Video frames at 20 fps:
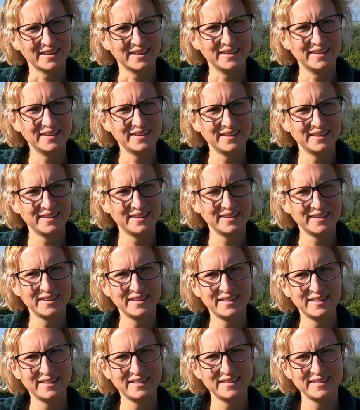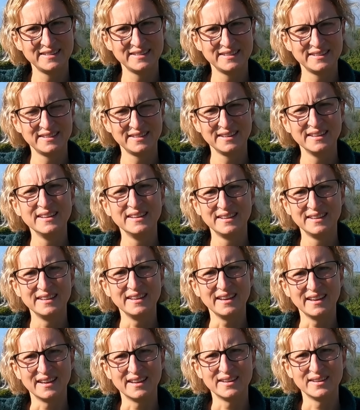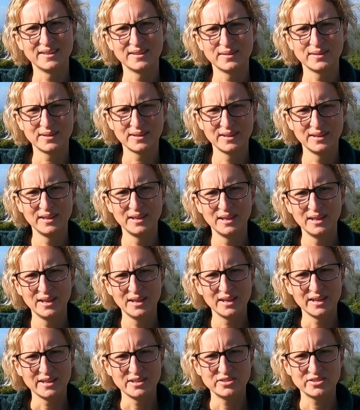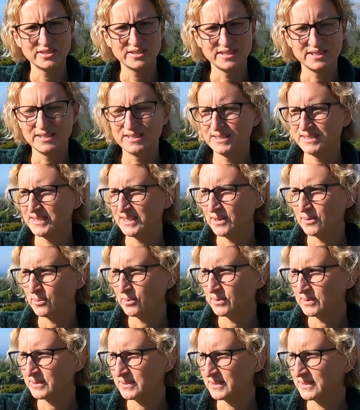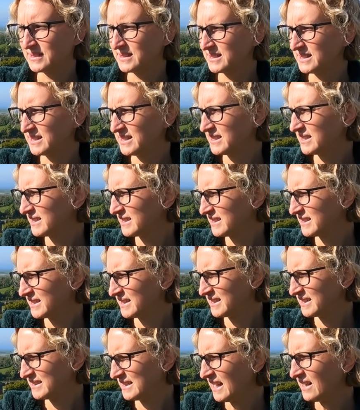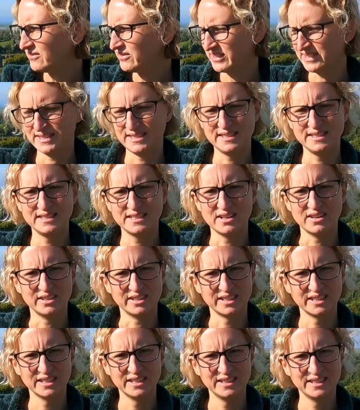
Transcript: Tenby's lovely, isn't it? Really like Tenby. Yeah. Yeah. Interested to see what Saint David's is like.